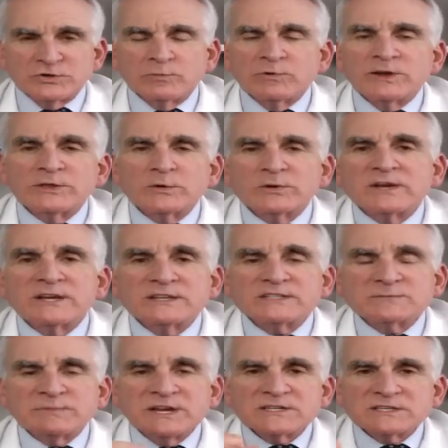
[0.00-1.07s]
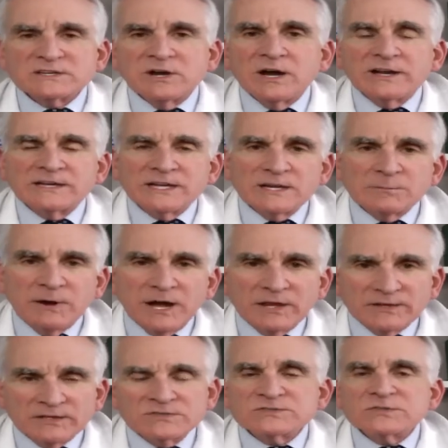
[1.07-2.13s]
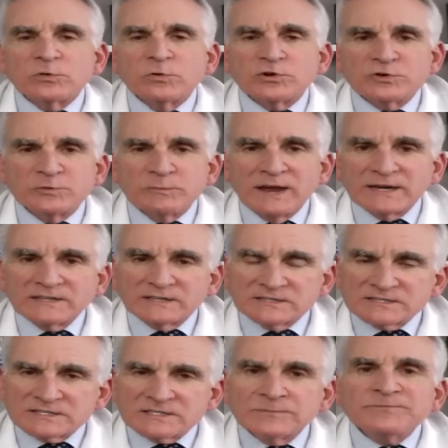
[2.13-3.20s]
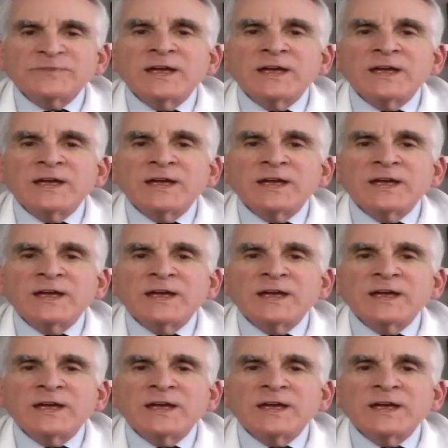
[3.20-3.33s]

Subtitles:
whether it's based on emollients or humectants,